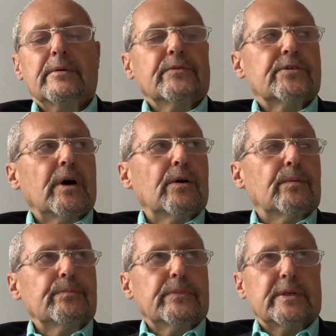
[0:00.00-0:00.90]

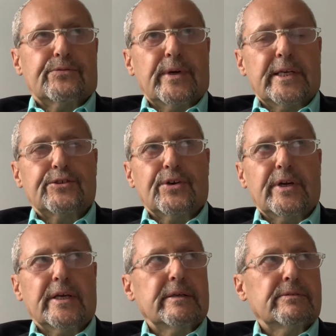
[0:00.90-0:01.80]
So it's really
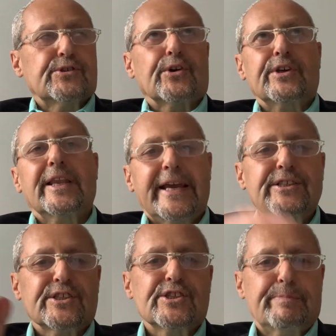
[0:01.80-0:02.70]
turning
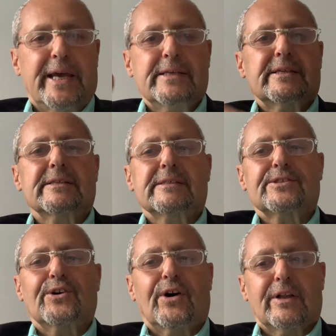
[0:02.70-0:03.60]
circulation space, as it's
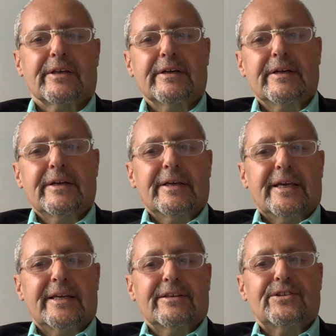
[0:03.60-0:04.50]
called,
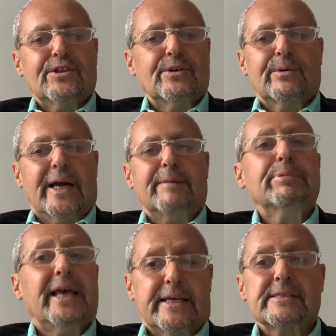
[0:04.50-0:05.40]
into a
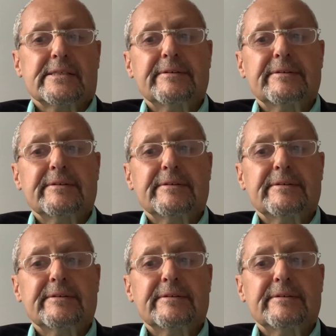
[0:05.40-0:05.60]
place